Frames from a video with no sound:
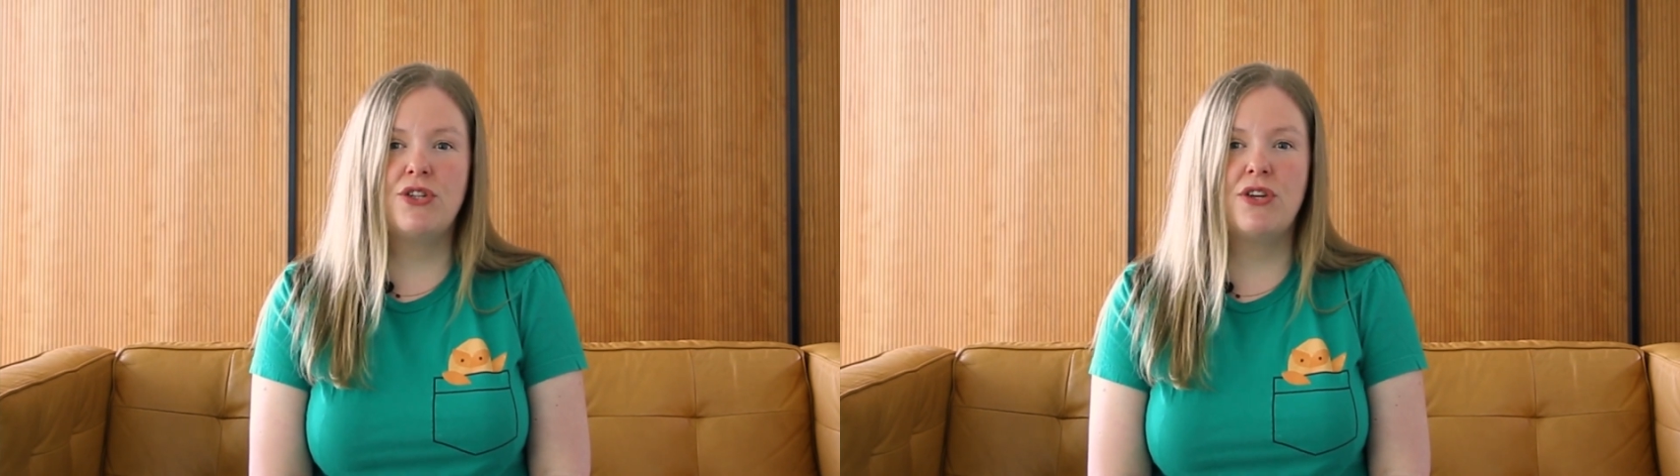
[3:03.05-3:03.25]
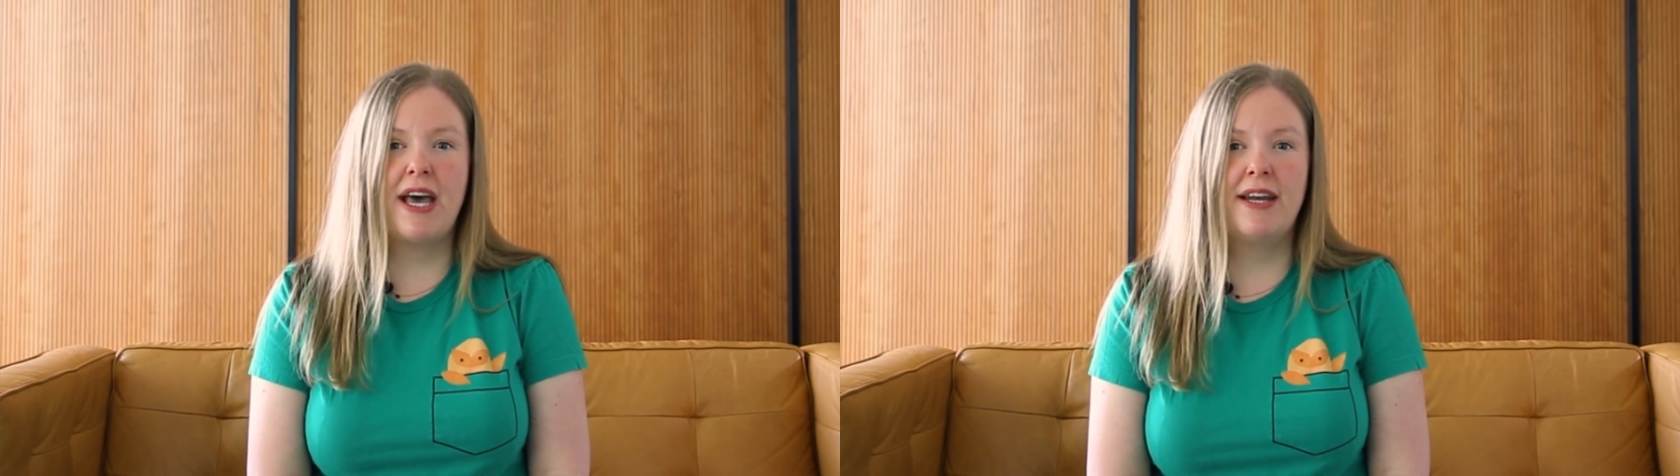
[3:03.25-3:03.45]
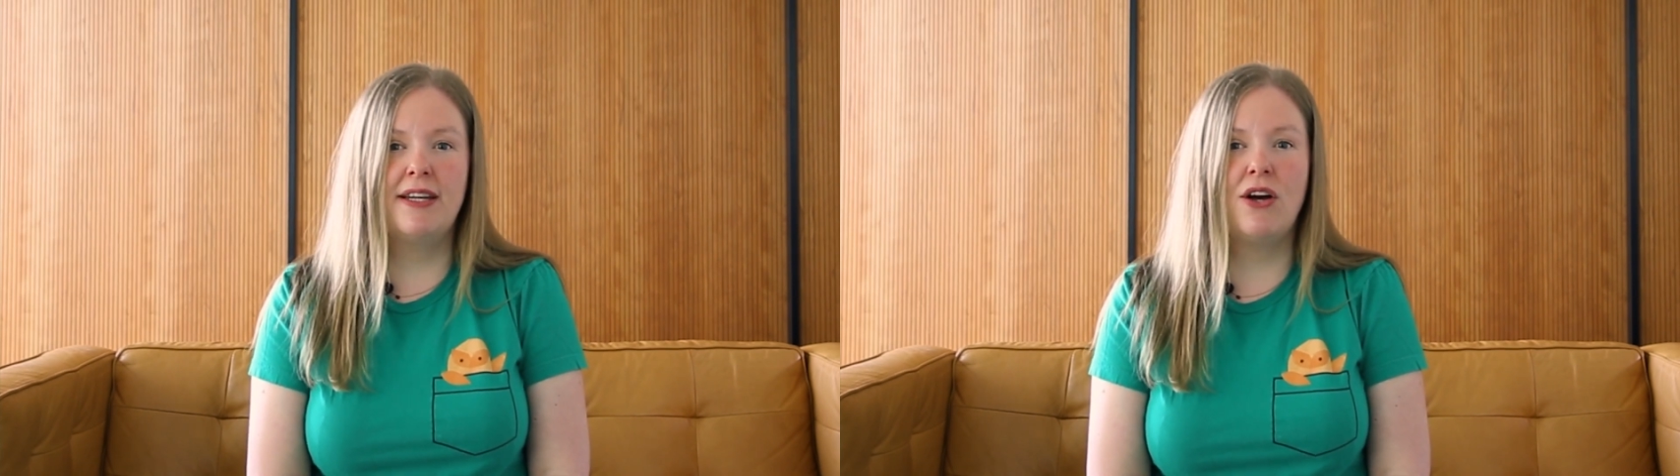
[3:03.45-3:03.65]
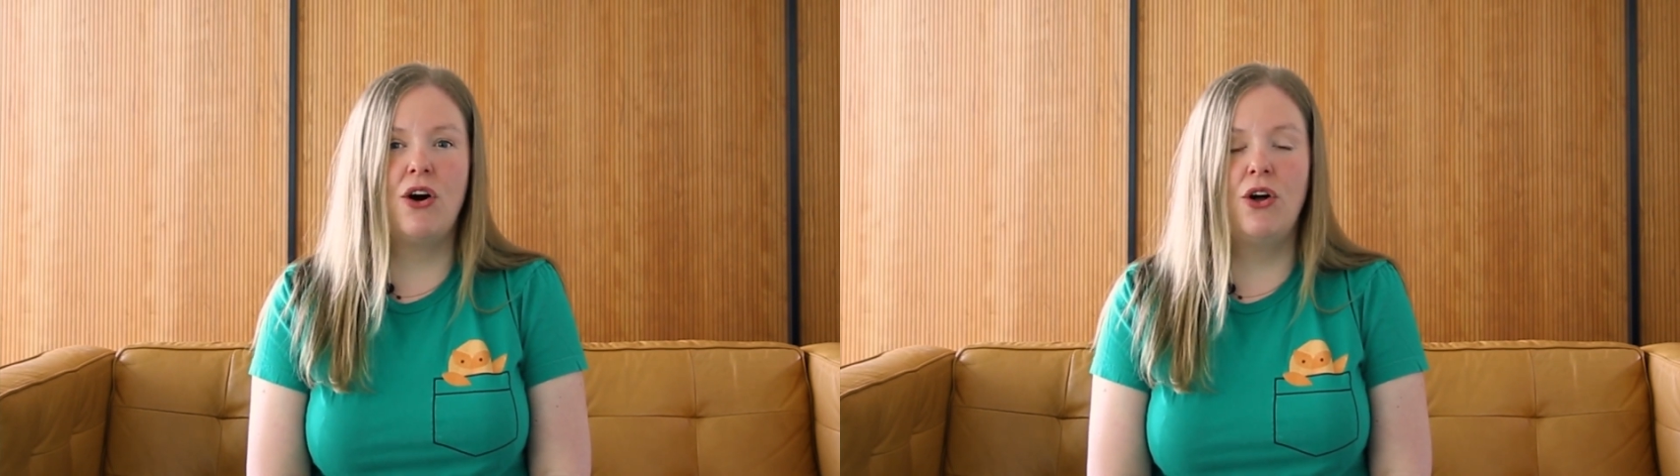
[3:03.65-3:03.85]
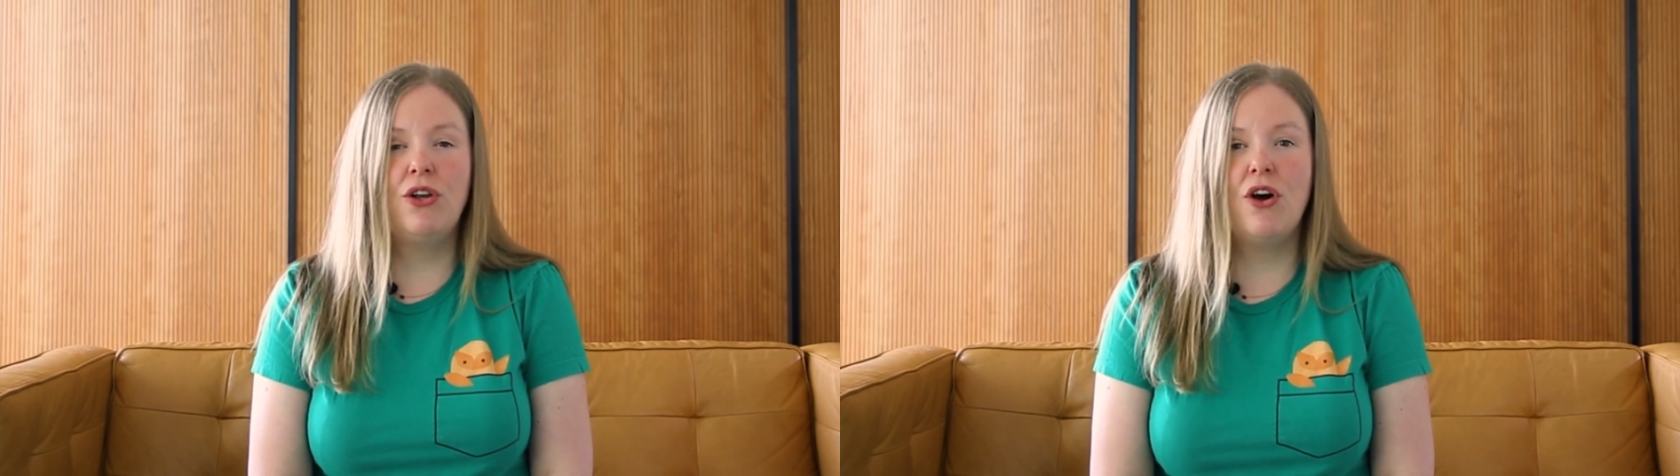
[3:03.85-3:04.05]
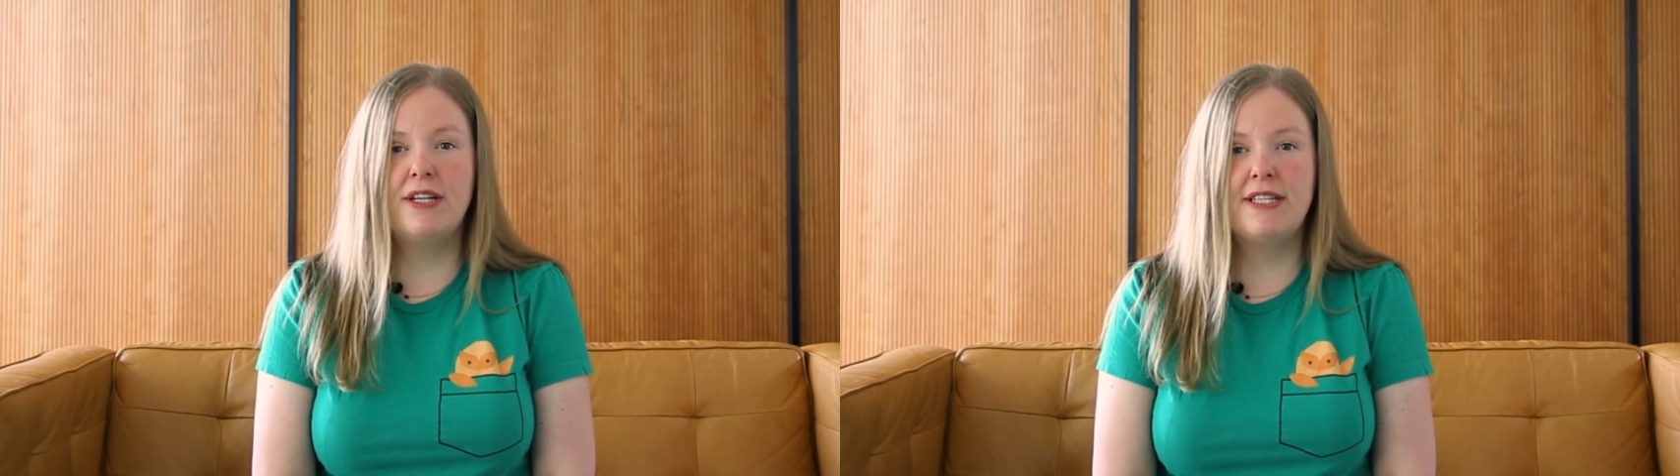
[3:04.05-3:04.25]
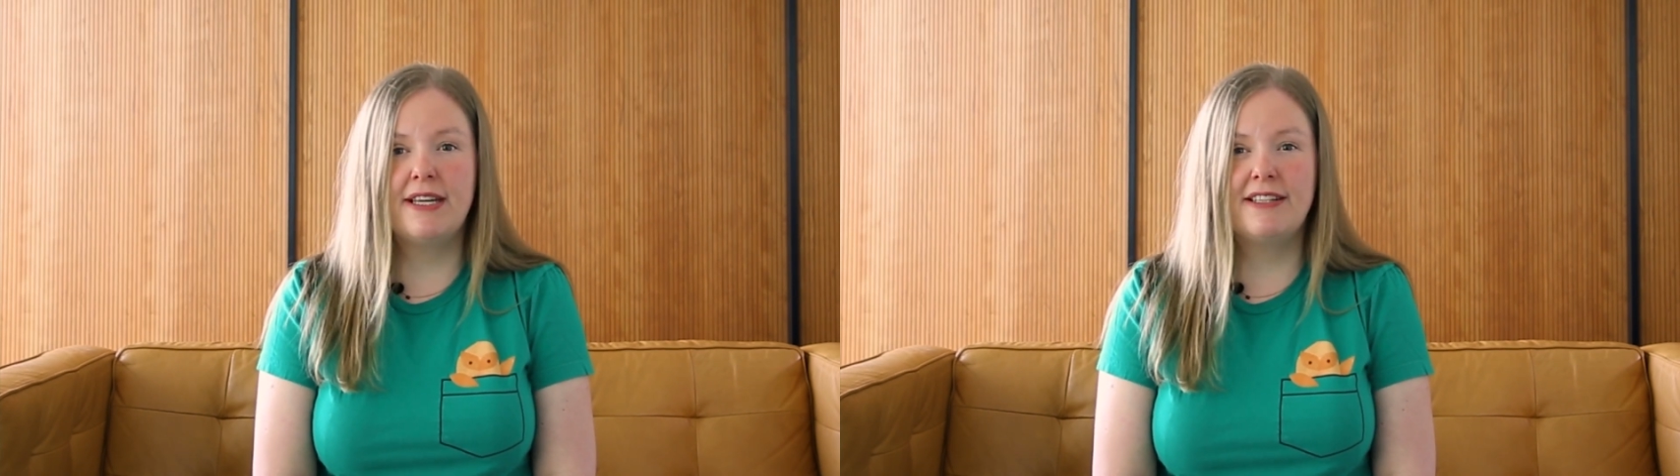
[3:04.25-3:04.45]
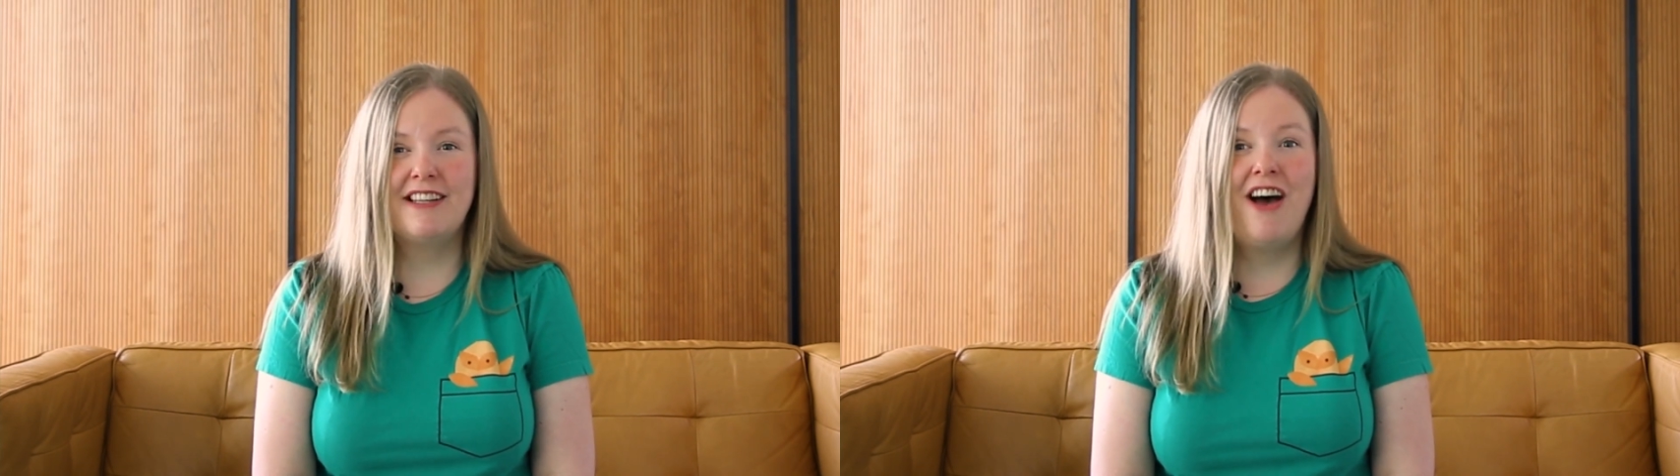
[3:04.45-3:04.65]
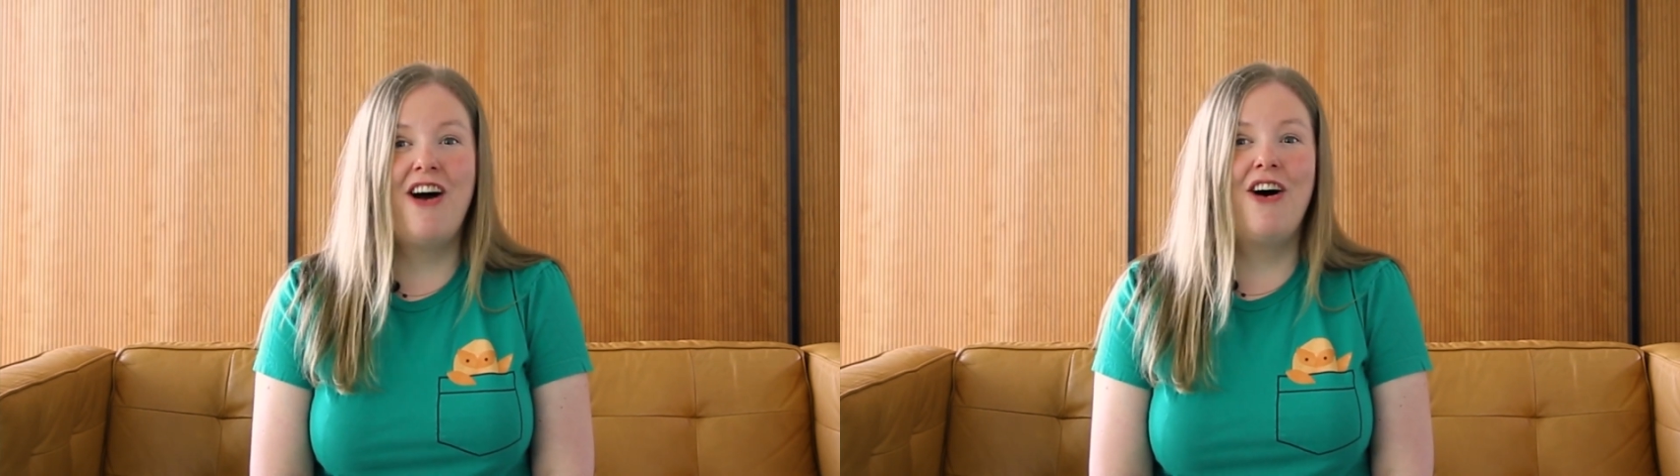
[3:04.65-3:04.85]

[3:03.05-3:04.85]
to edit all content,